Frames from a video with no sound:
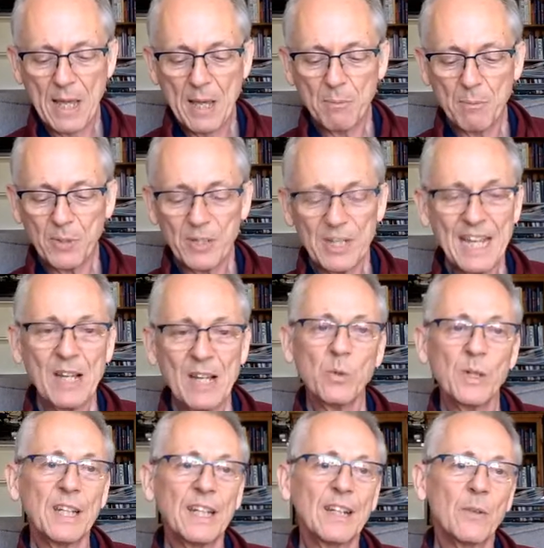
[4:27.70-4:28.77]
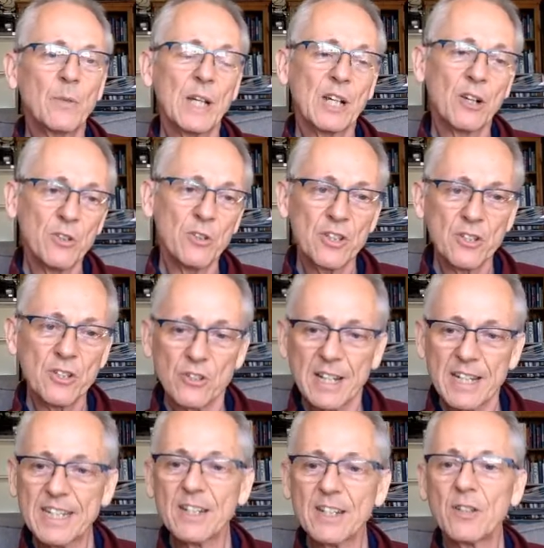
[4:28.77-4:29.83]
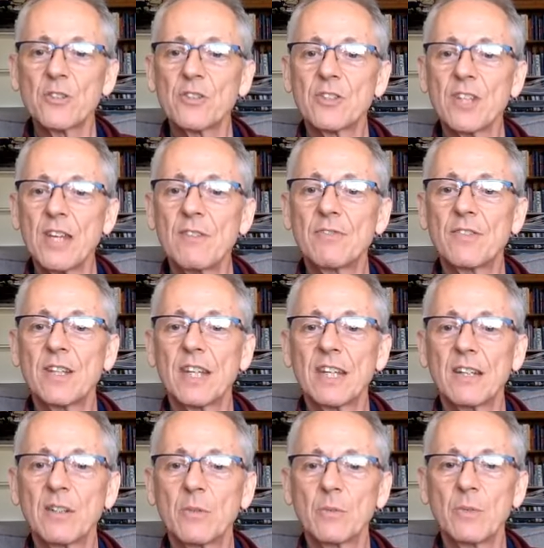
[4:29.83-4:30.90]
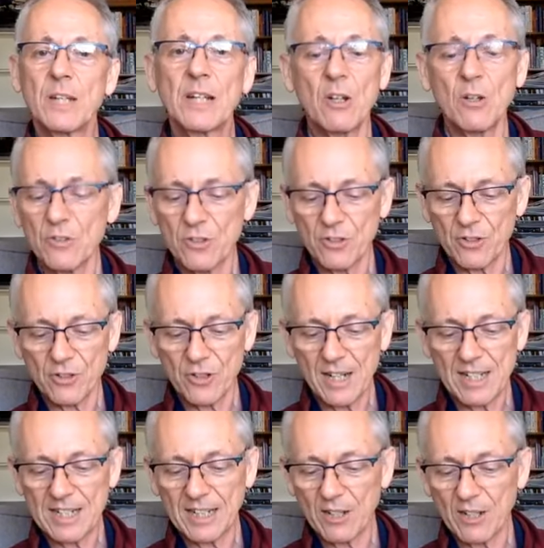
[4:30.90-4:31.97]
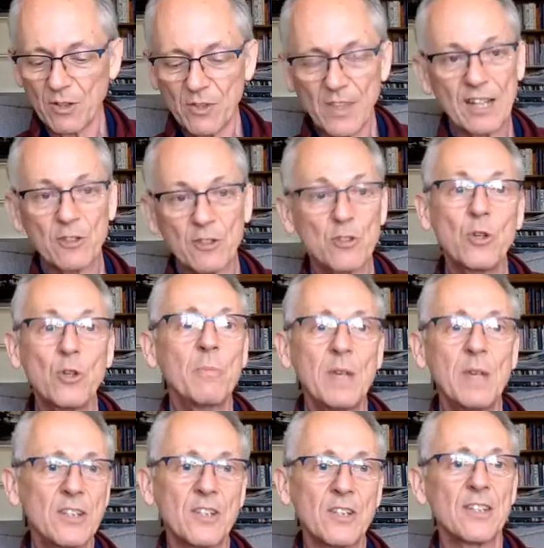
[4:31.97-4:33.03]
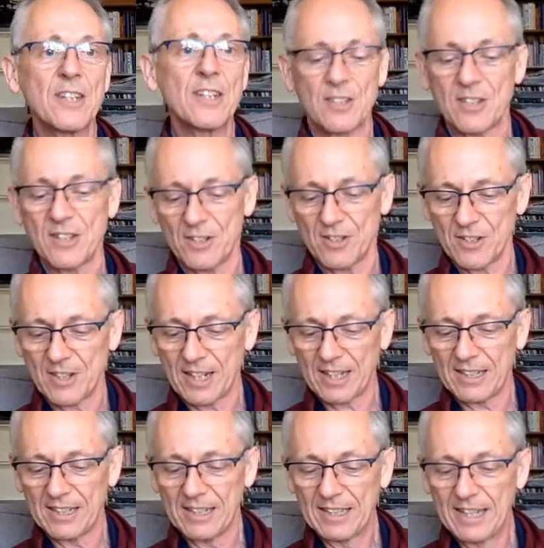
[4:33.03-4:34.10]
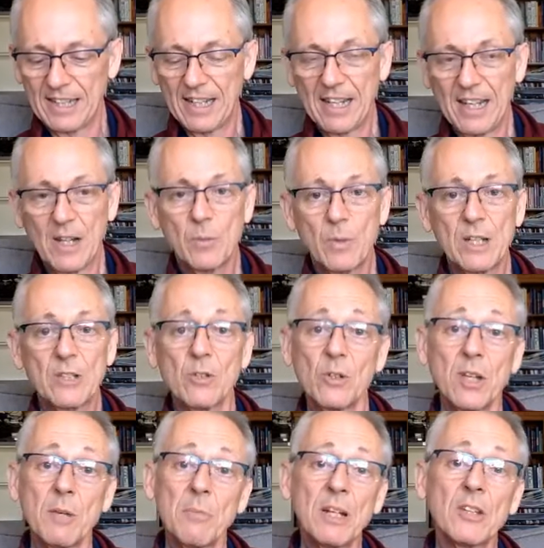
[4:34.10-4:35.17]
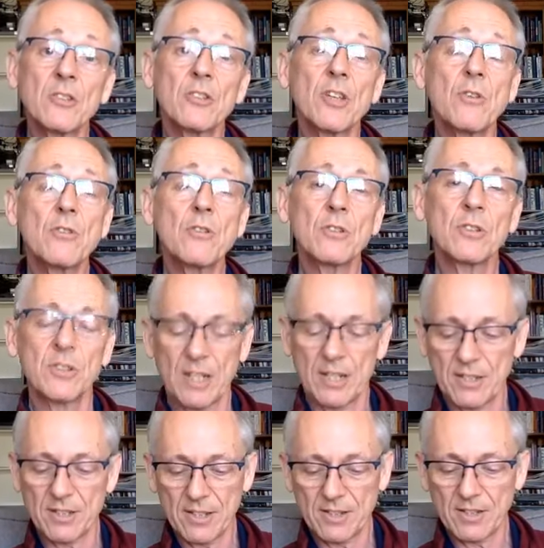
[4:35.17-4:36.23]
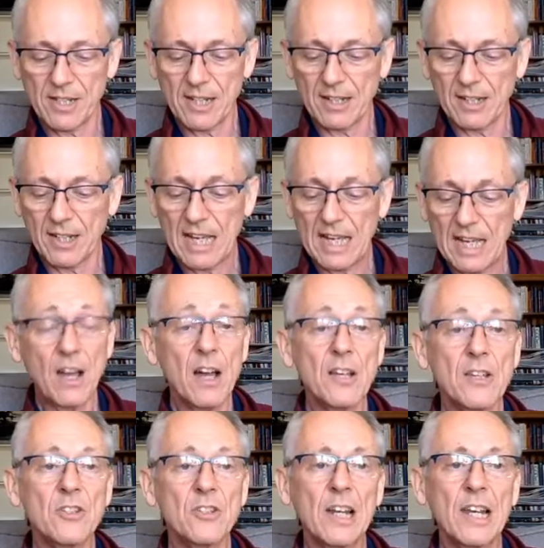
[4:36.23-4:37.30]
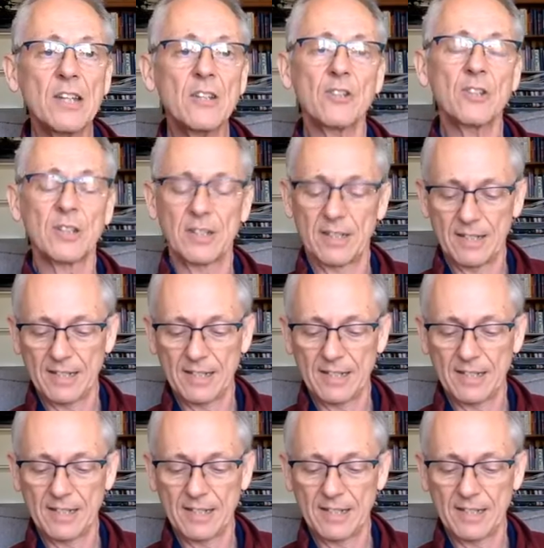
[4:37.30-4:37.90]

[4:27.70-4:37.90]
but now we're, we're concentrating on safety. We're concentrating on that two meter distancing. We're talking about social distancing and isolation.